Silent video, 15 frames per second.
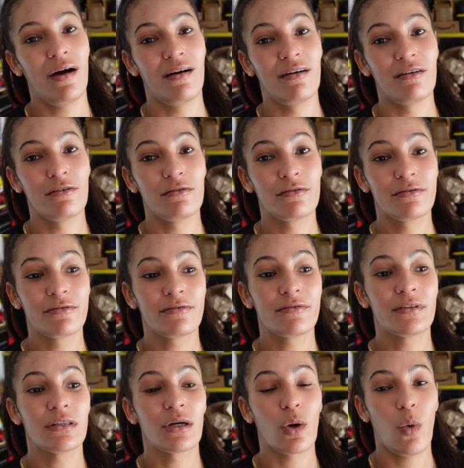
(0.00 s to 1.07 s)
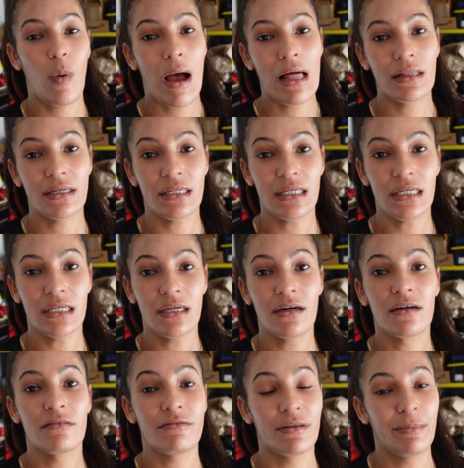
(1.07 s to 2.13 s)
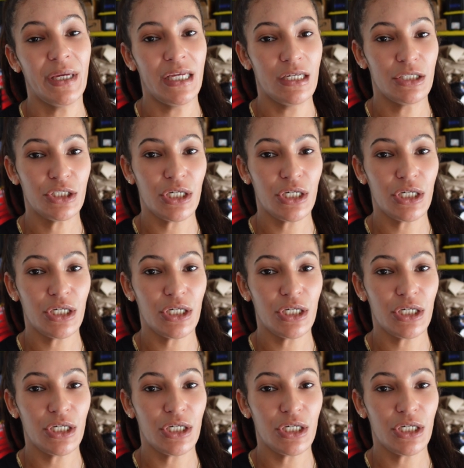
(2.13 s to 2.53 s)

of the quality of the paint